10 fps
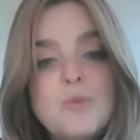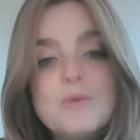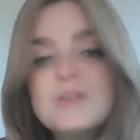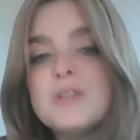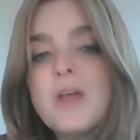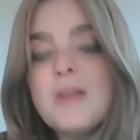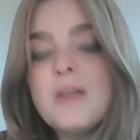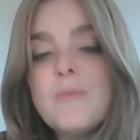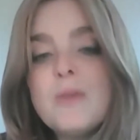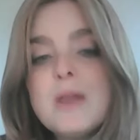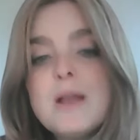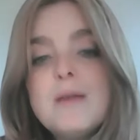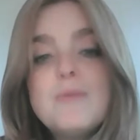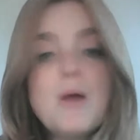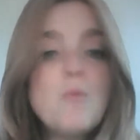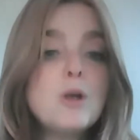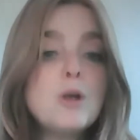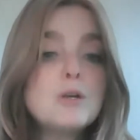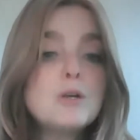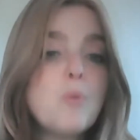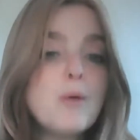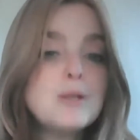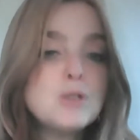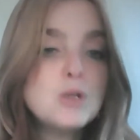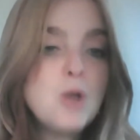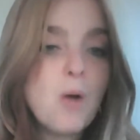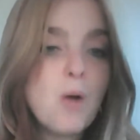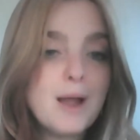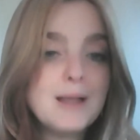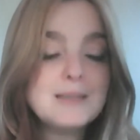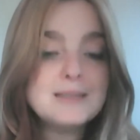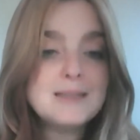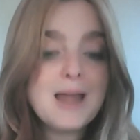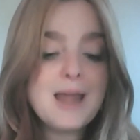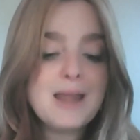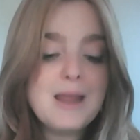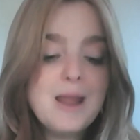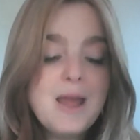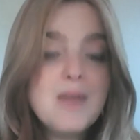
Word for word: There was nothing that one could point to Noah and say